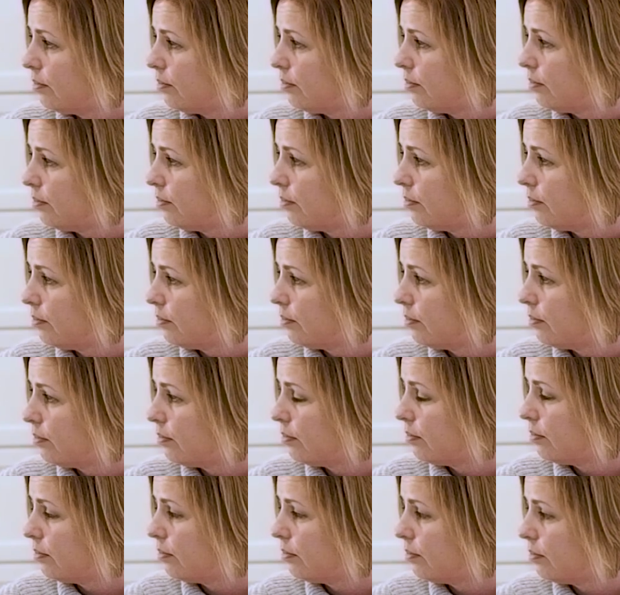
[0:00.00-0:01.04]

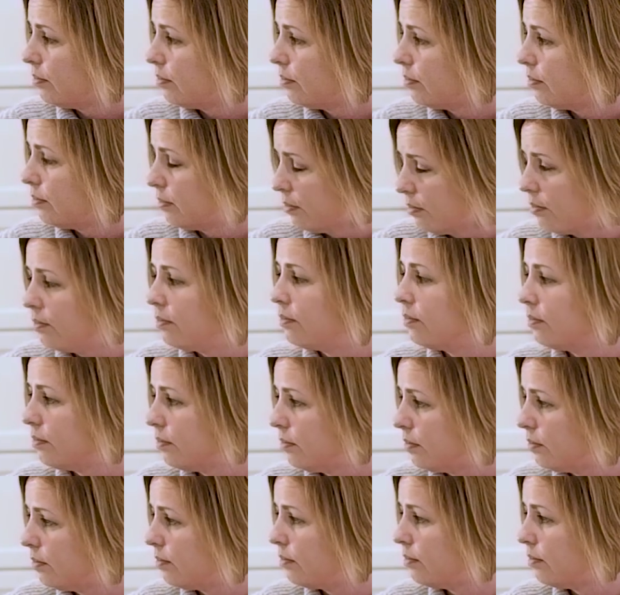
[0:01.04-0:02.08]

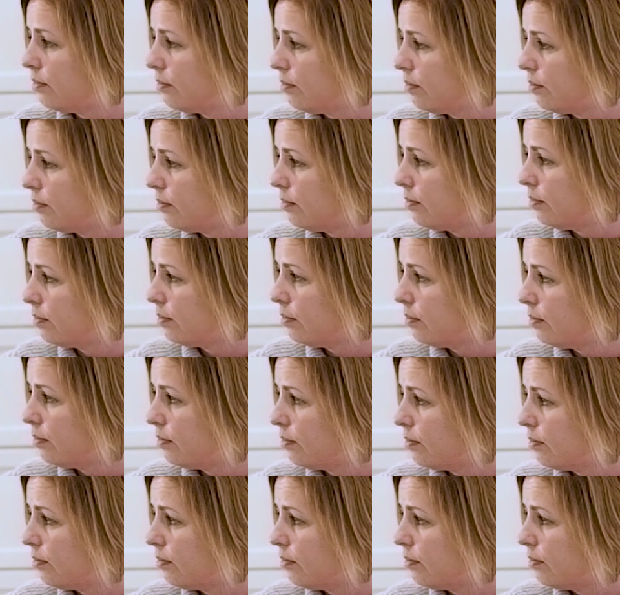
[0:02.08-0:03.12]

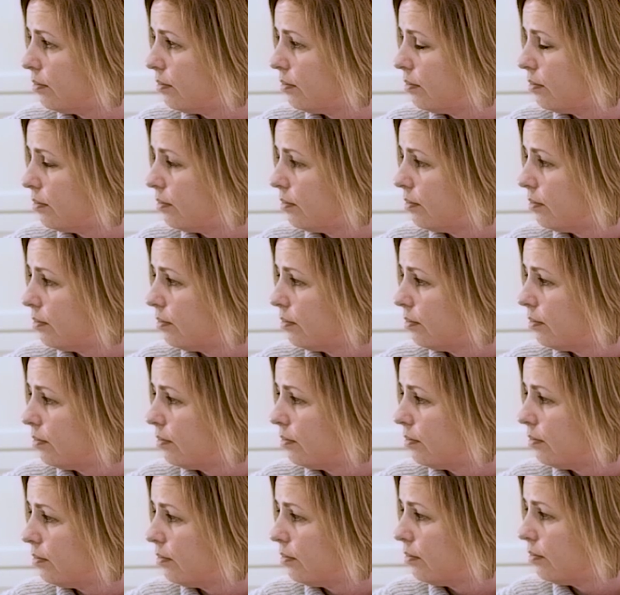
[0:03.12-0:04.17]

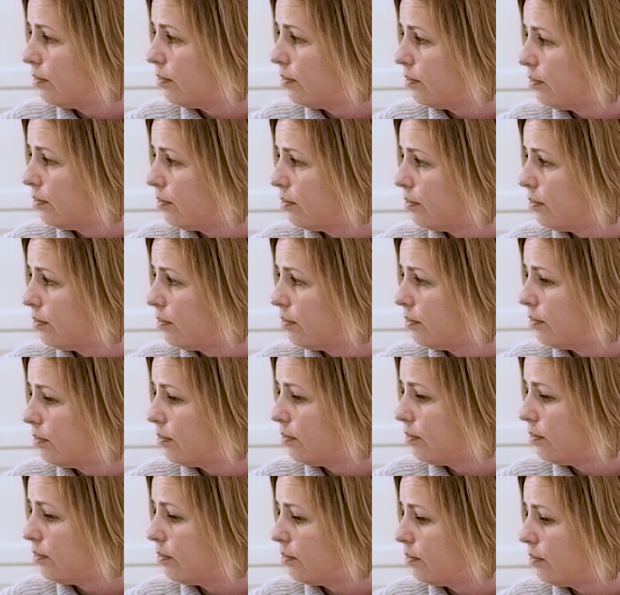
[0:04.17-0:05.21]

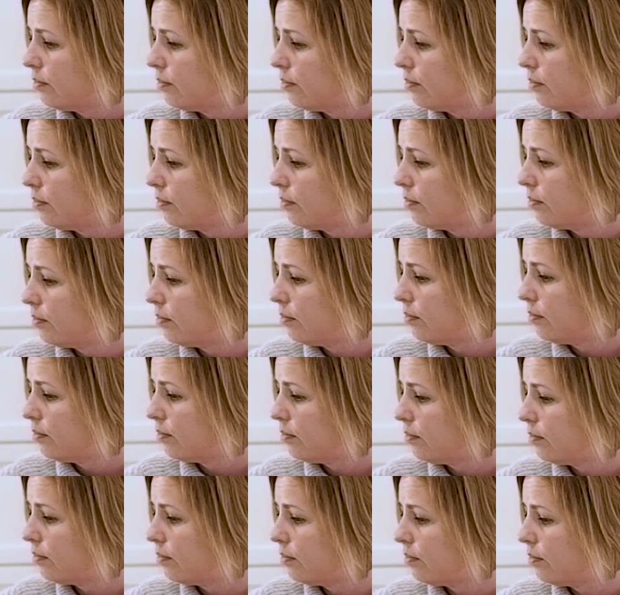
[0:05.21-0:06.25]

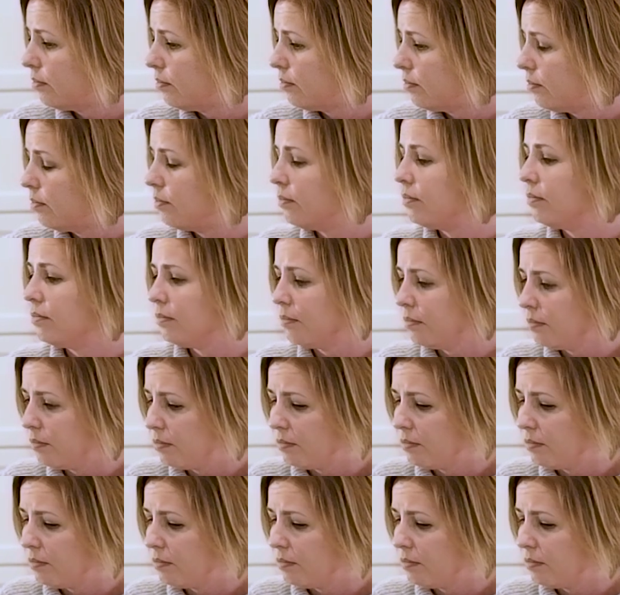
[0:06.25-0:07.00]
The person shown says nothing.